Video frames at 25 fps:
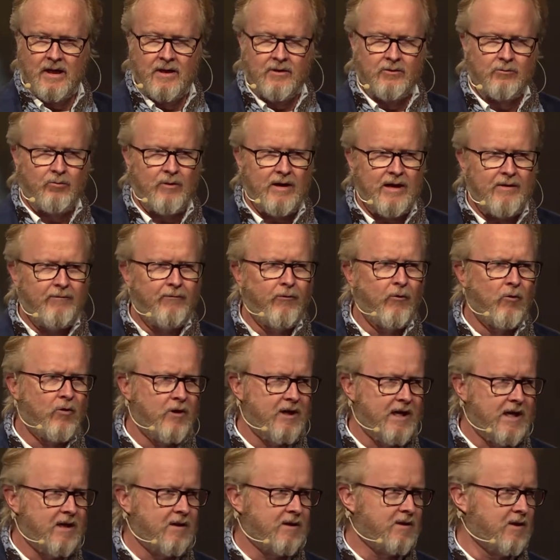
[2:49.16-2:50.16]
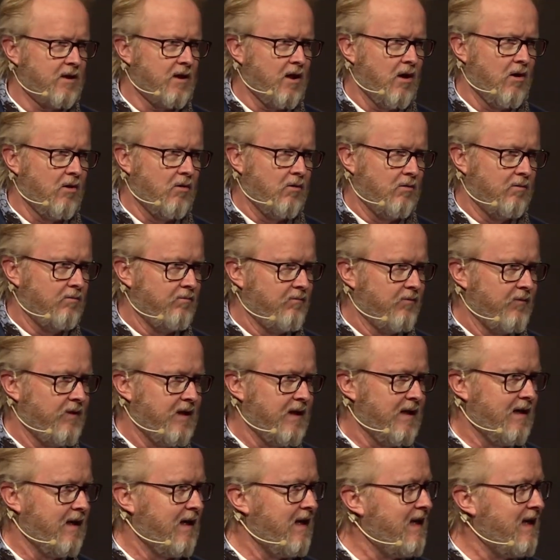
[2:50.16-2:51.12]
3-4 years ago, the